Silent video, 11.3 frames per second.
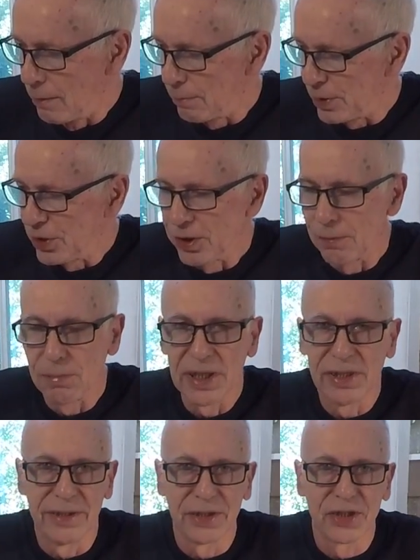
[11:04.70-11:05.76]
But you can make
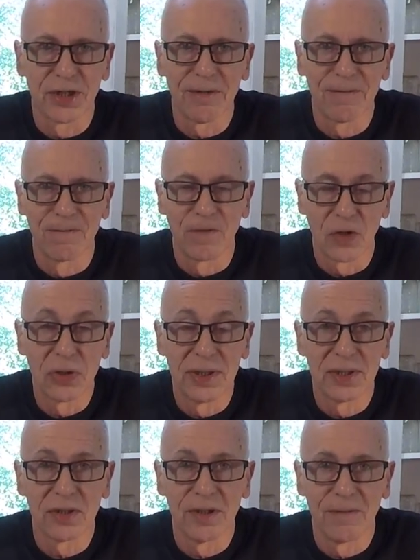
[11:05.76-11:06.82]
it yourself very
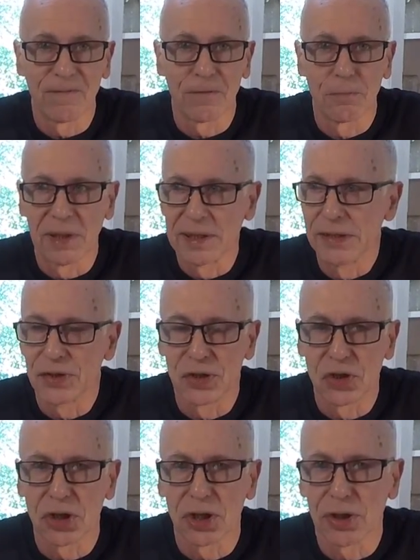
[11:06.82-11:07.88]
easily for pennies a
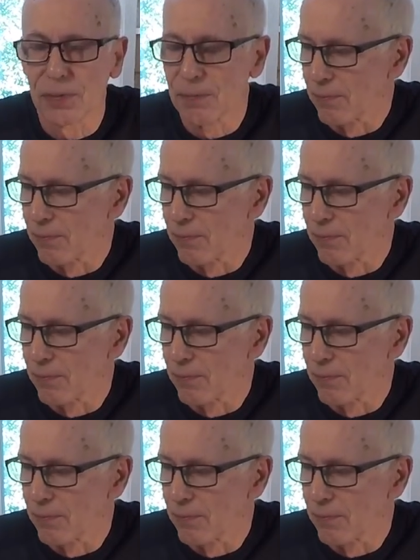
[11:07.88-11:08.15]
jar.